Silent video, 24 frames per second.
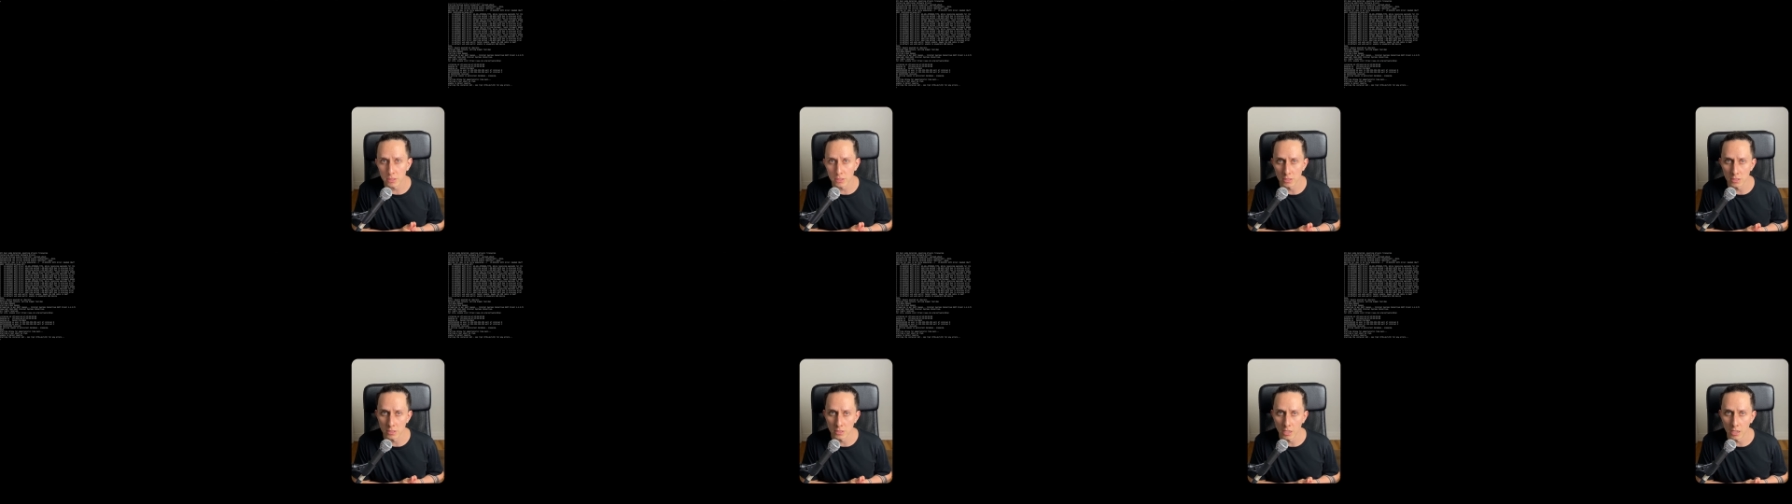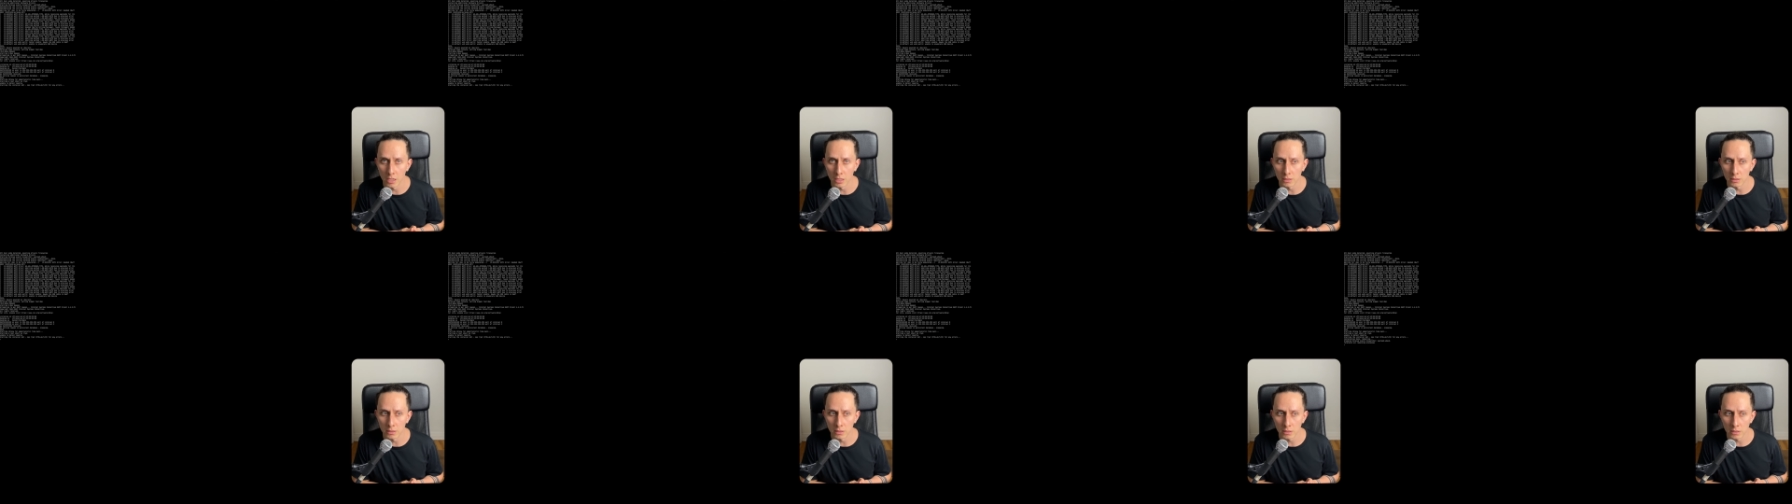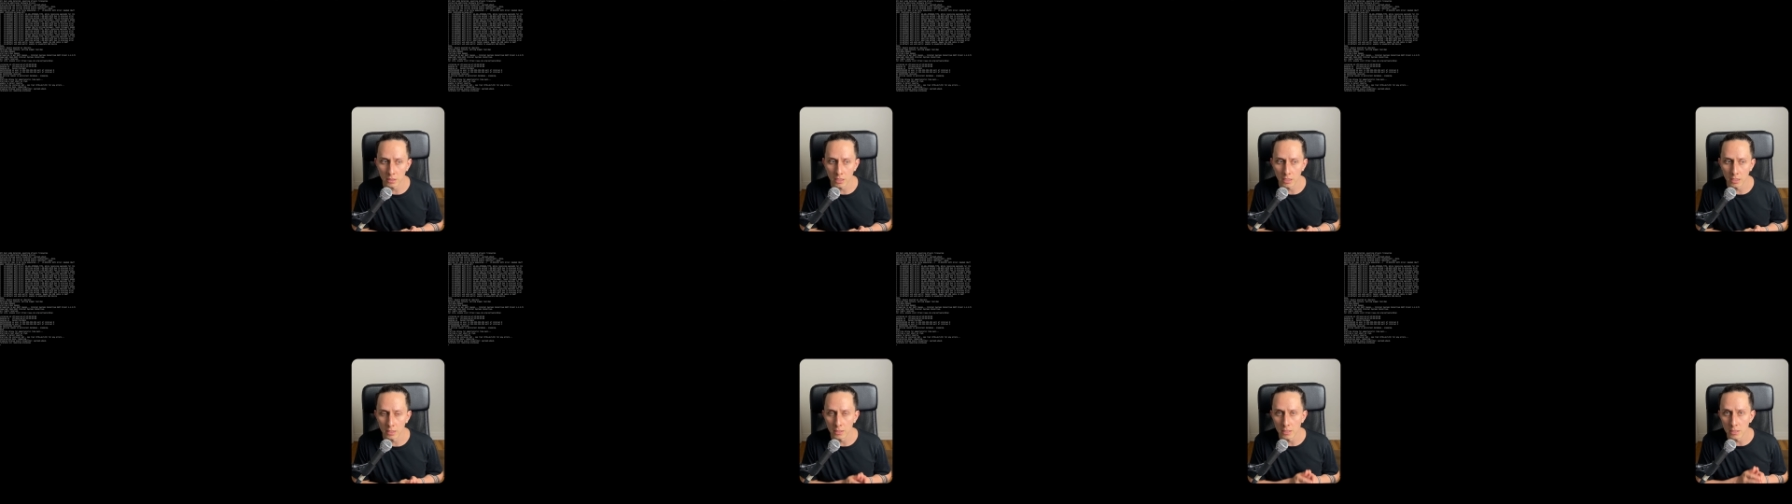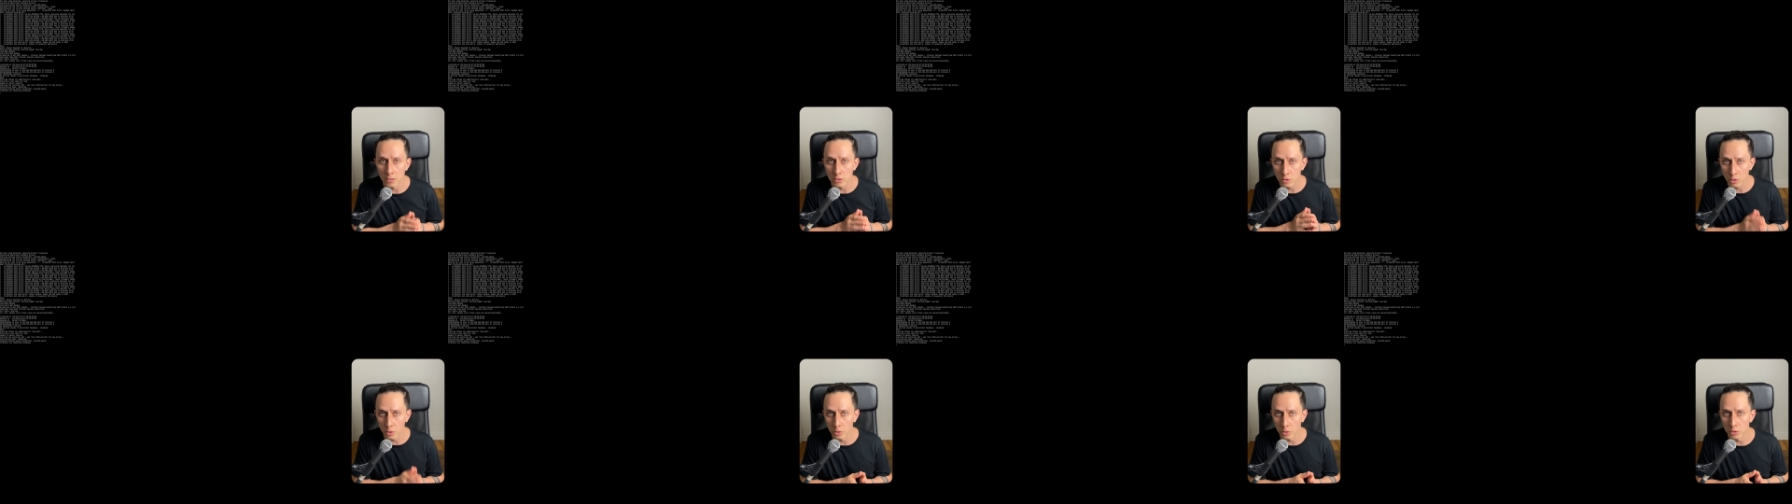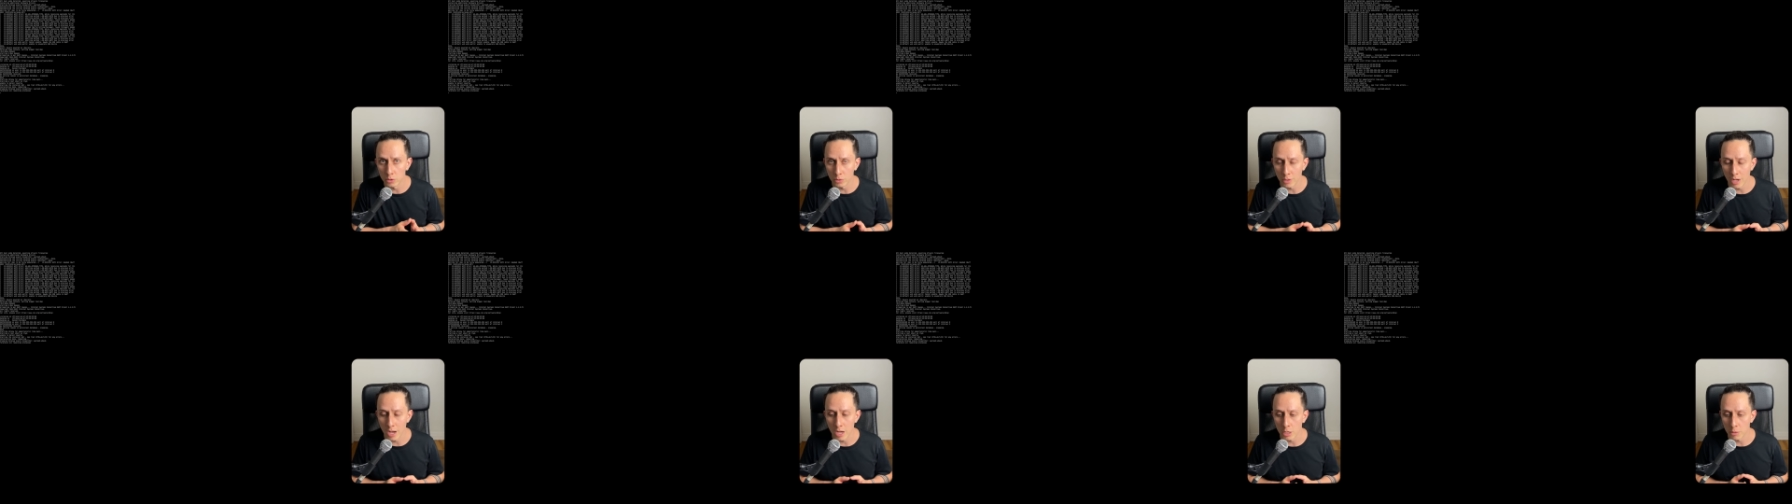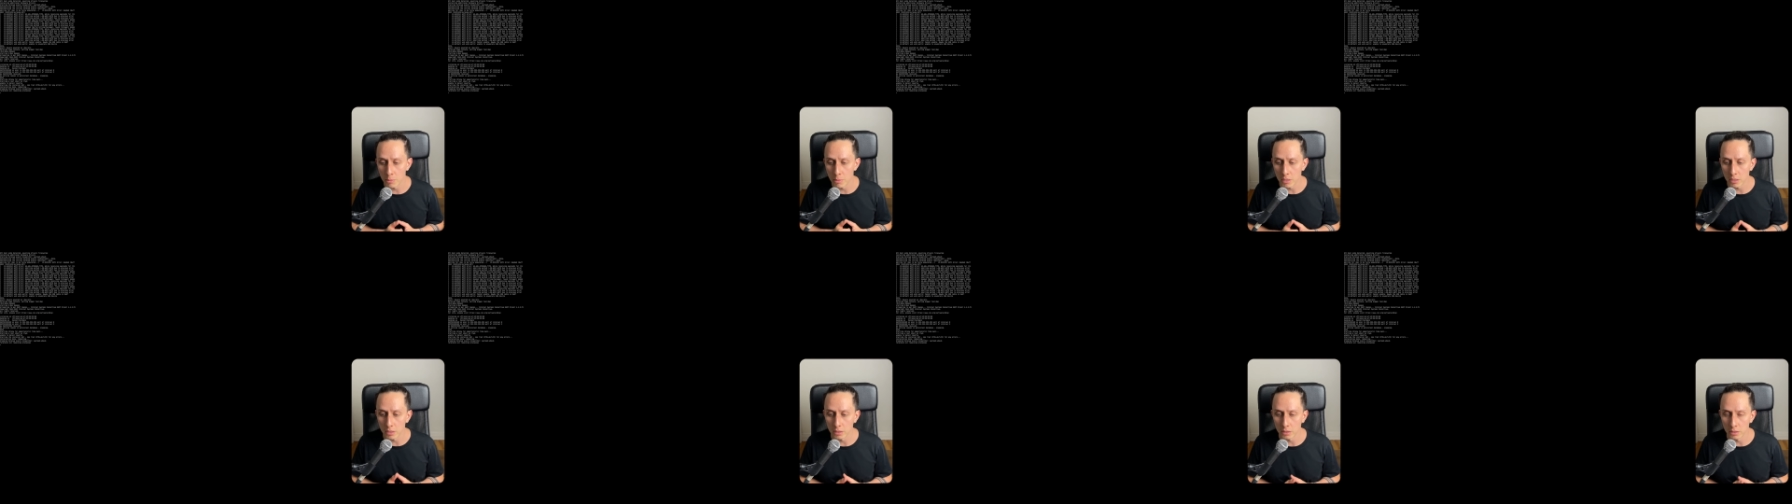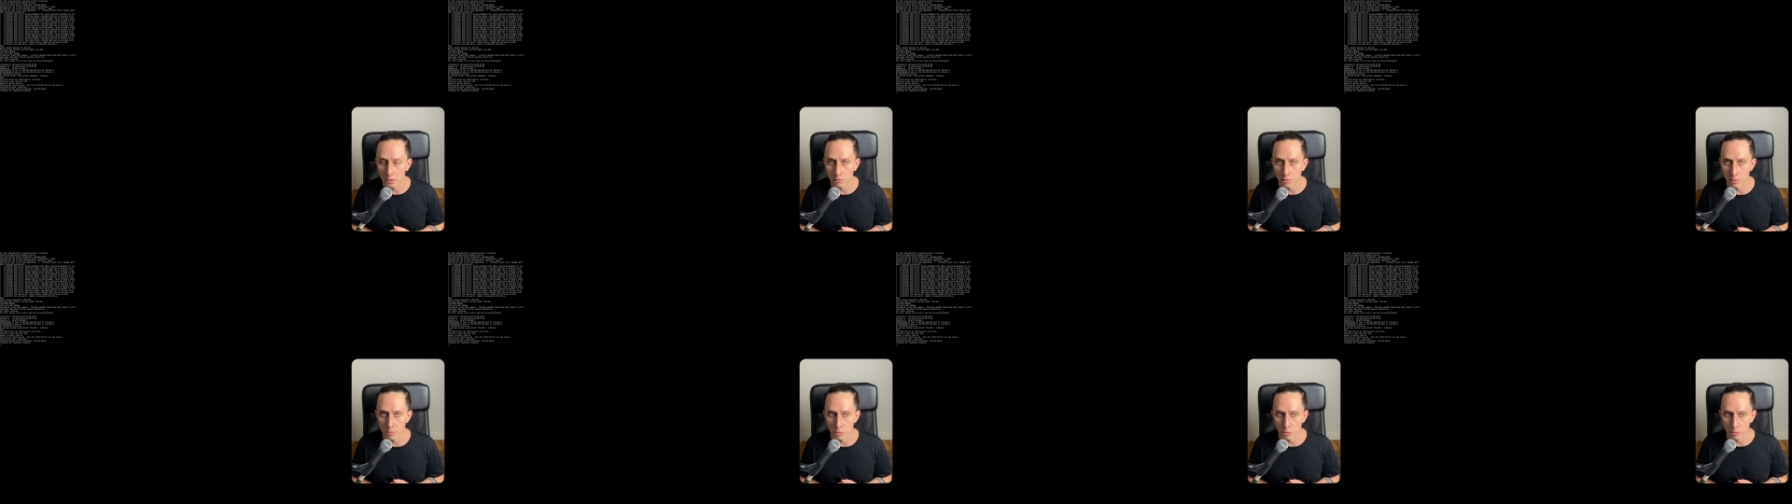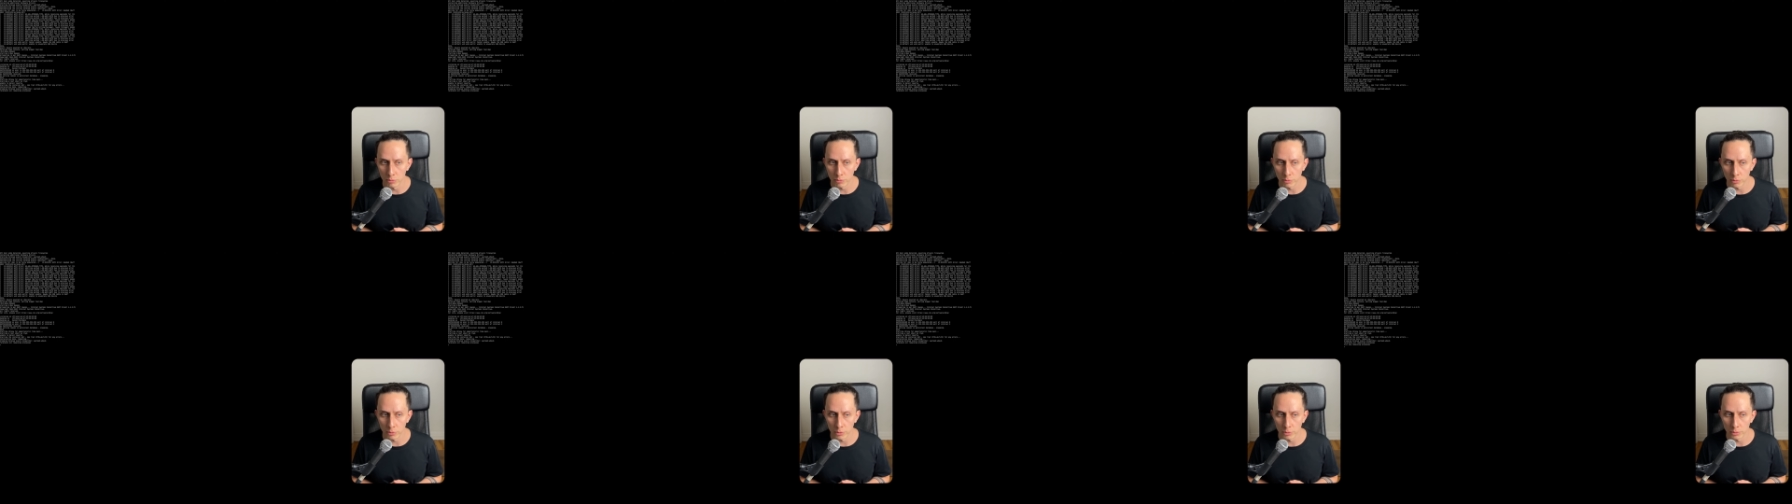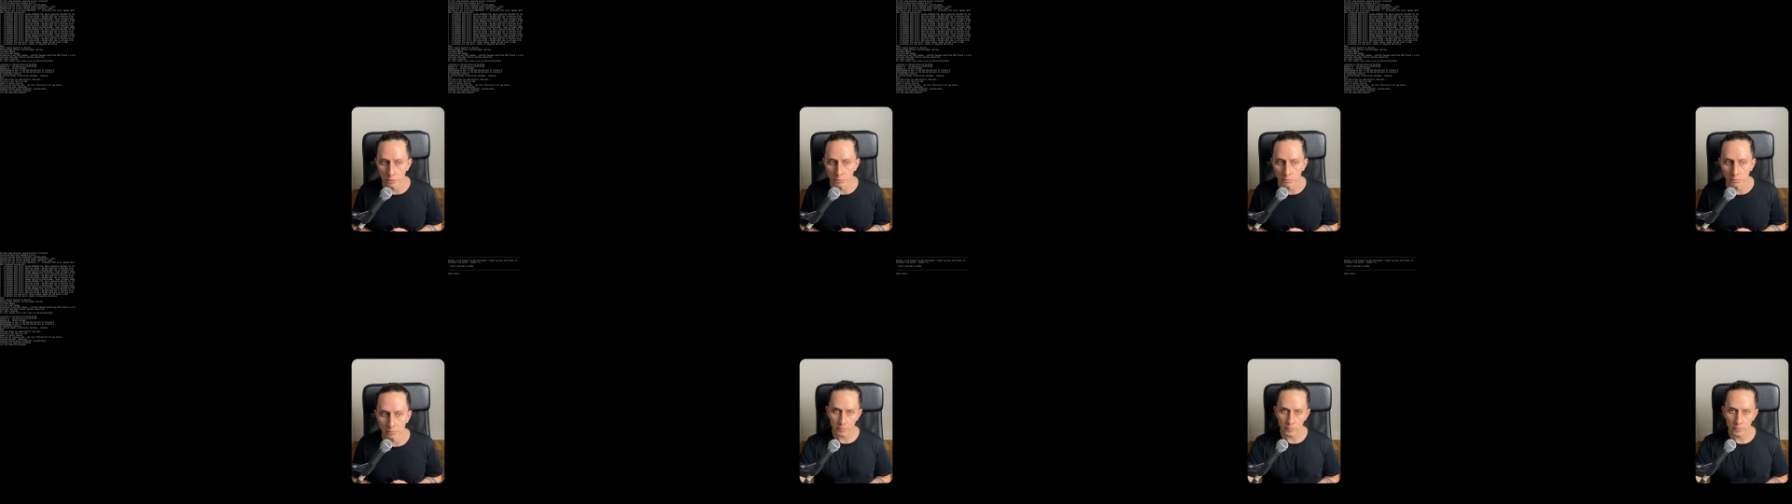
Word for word: installed and it's going to automatically reboot for you.